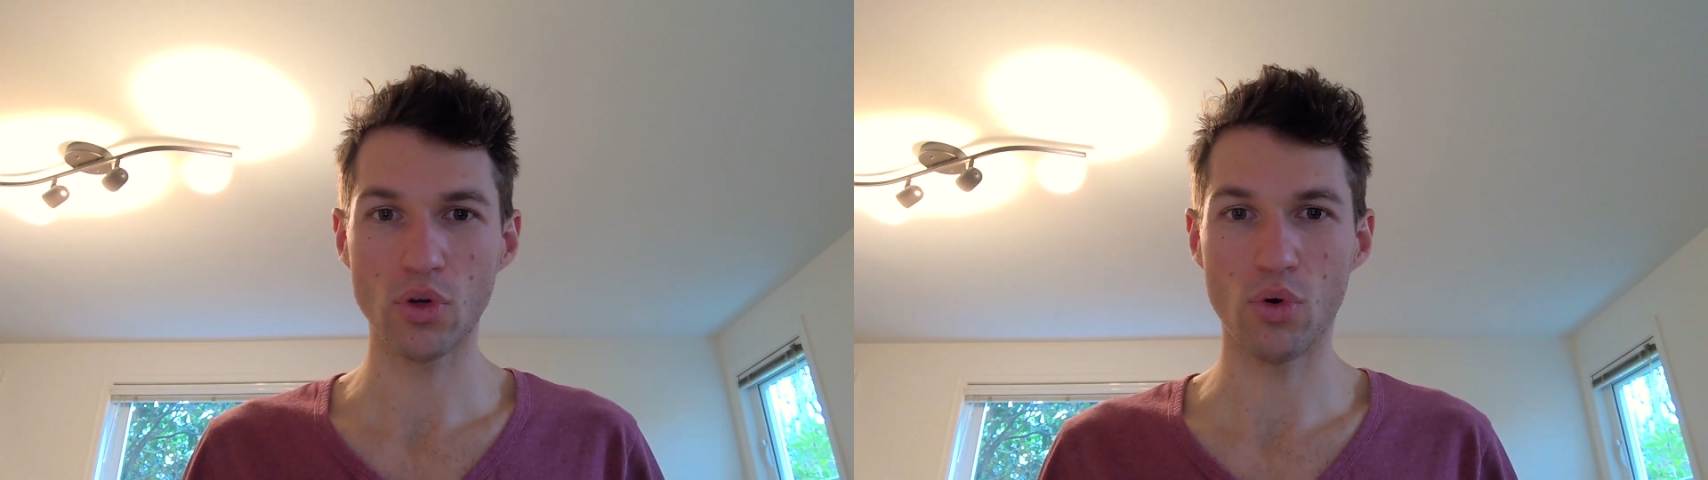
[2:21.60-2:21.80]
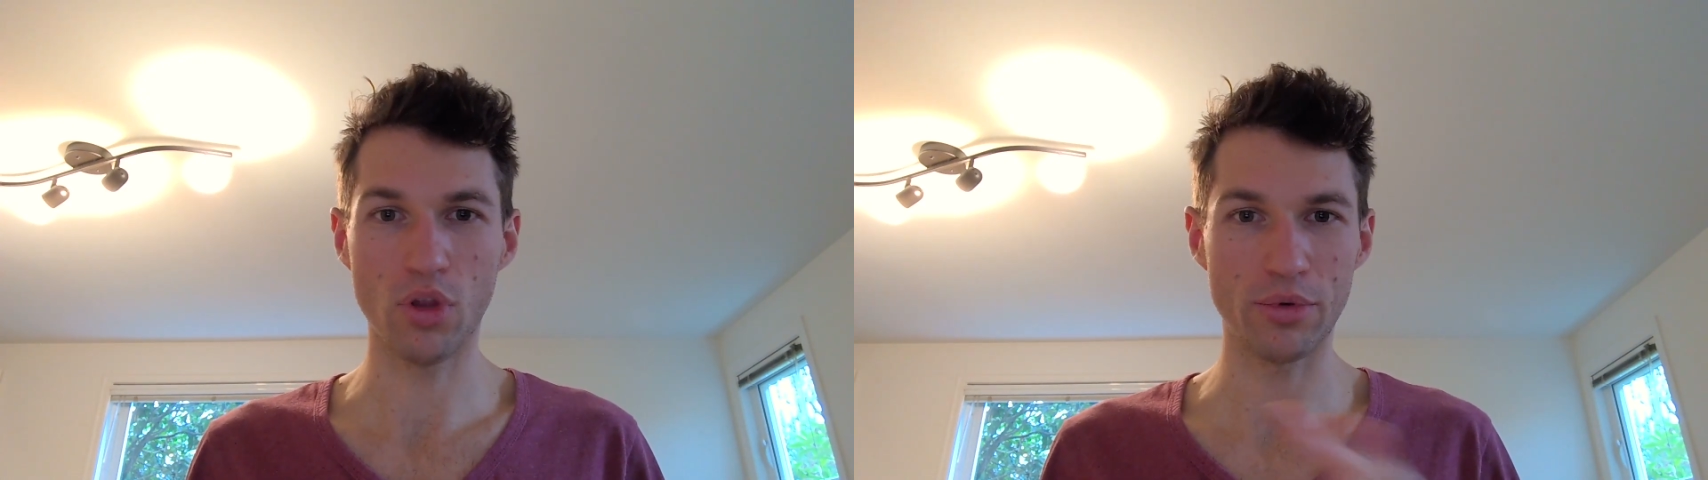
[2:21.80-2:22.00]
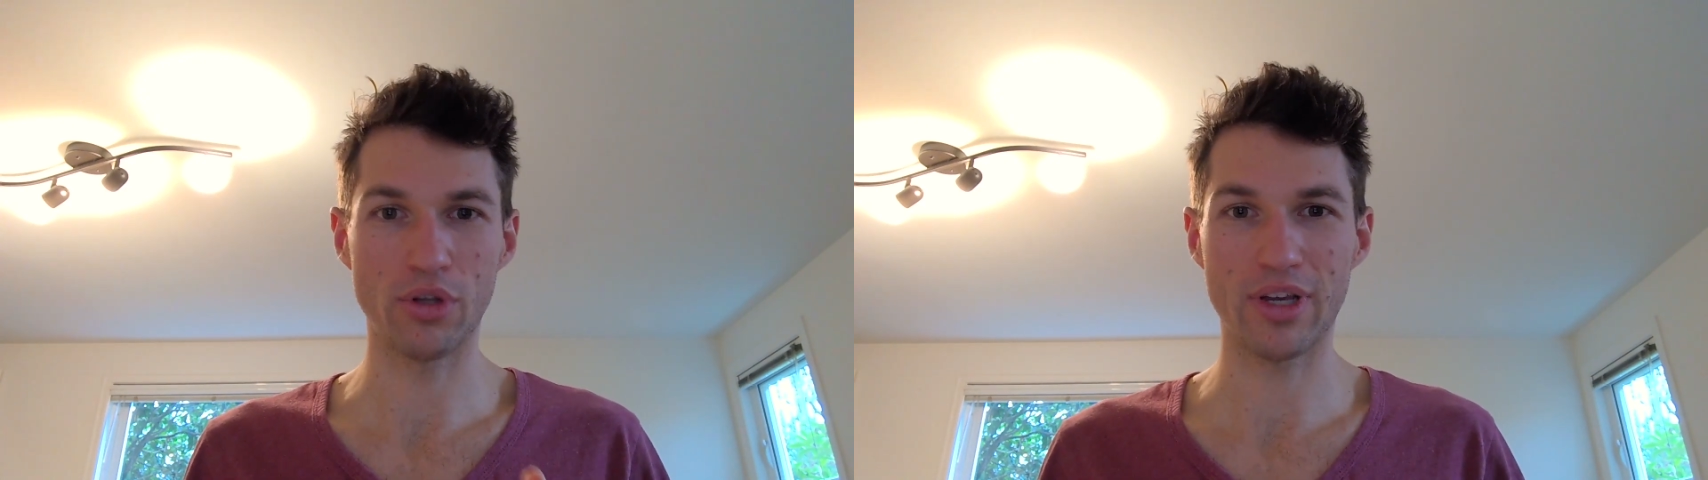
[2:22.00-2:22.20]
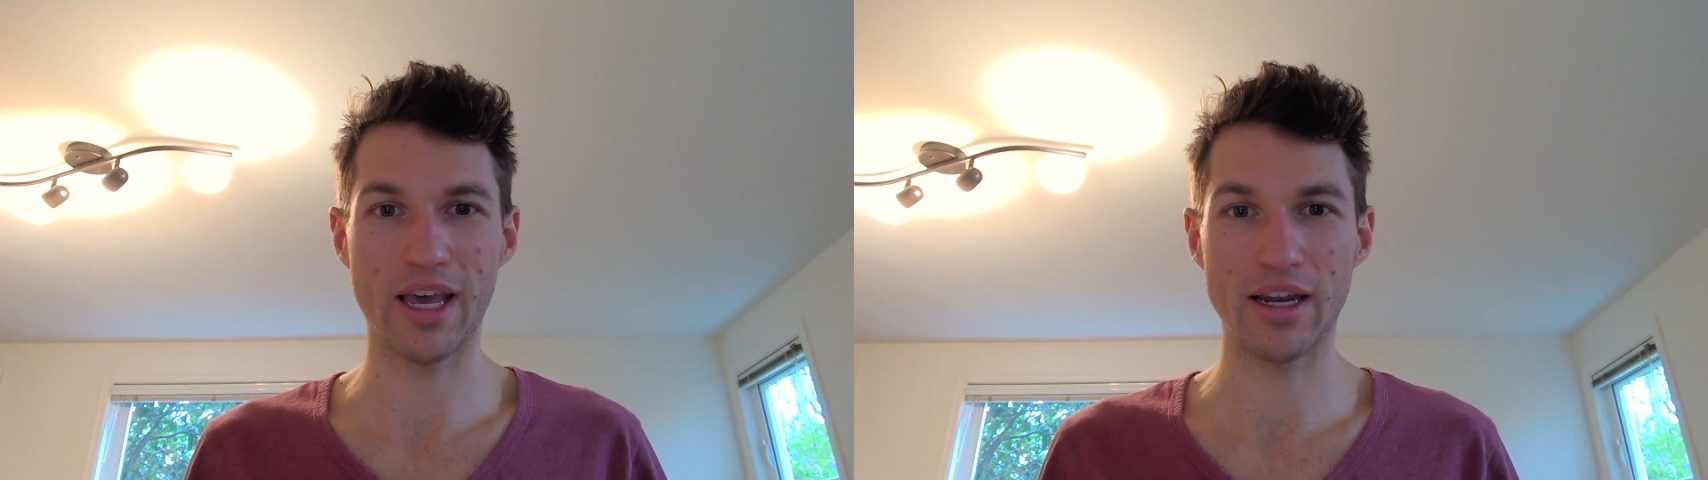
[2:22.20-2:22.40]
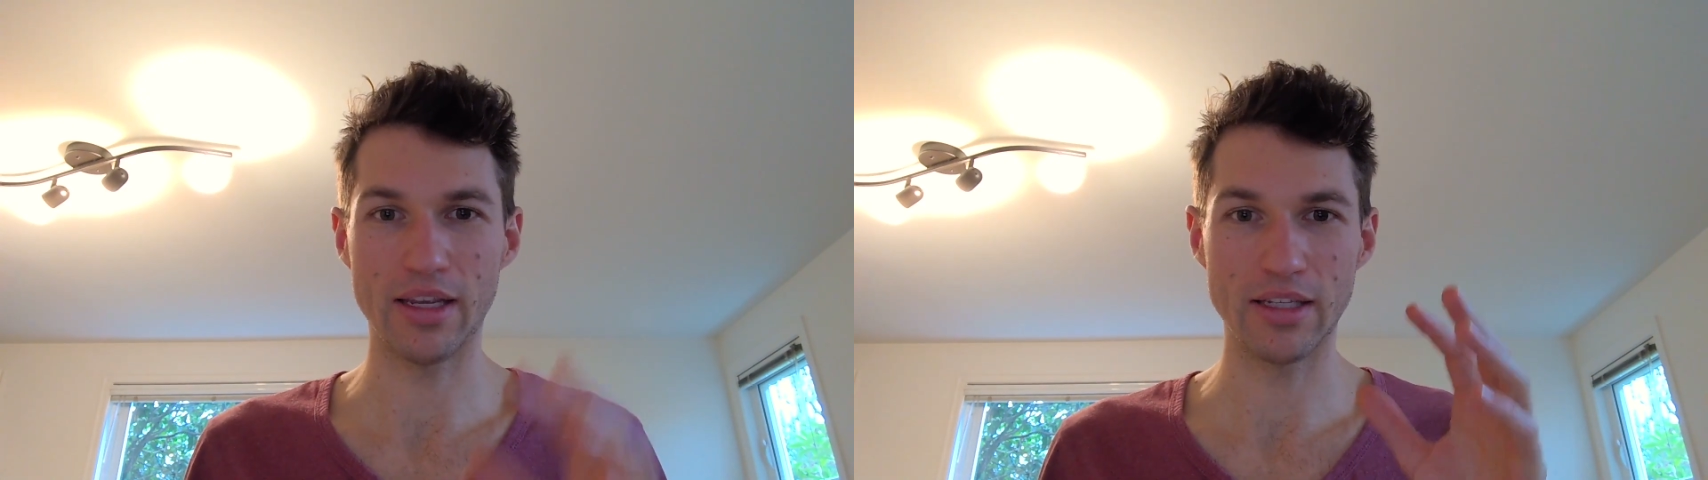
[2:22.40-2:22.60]
All I'm going to look
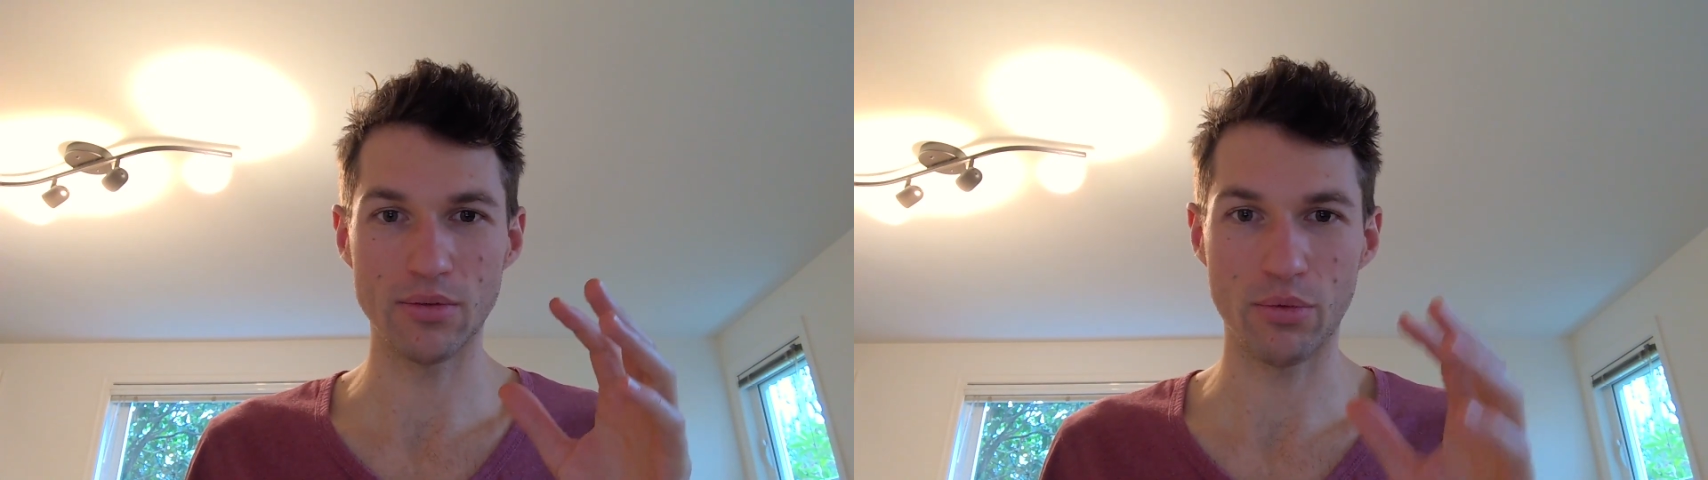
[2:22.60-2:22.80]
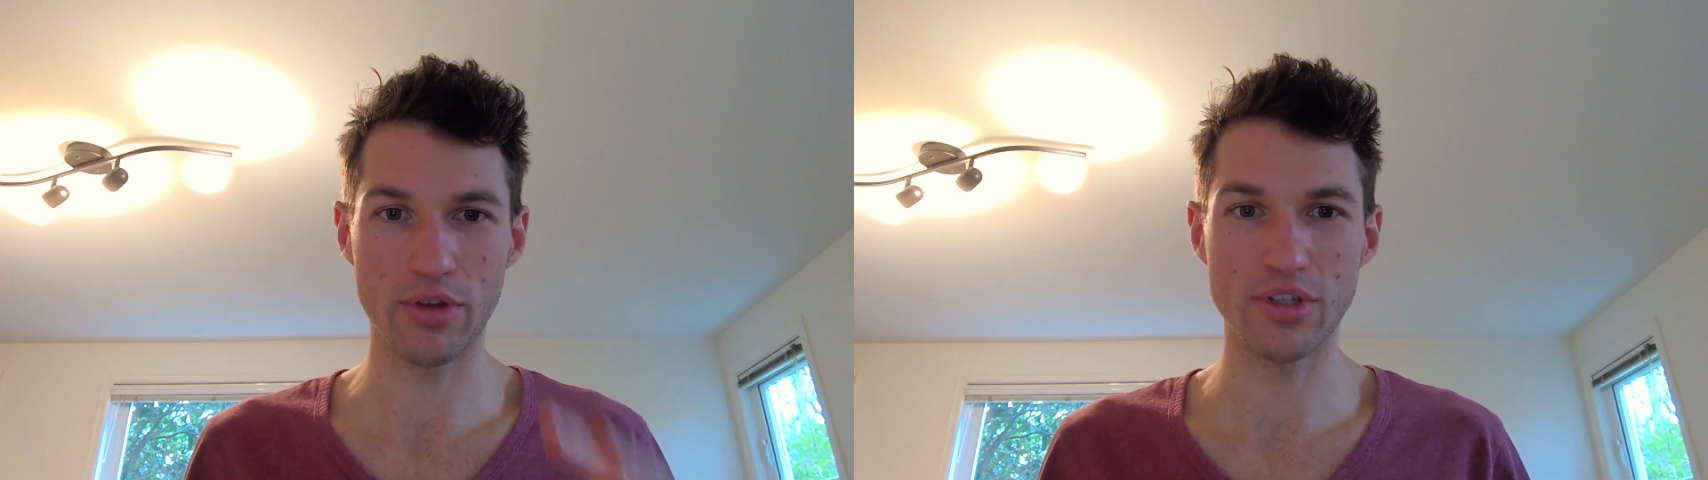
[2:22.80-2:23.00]
at is where are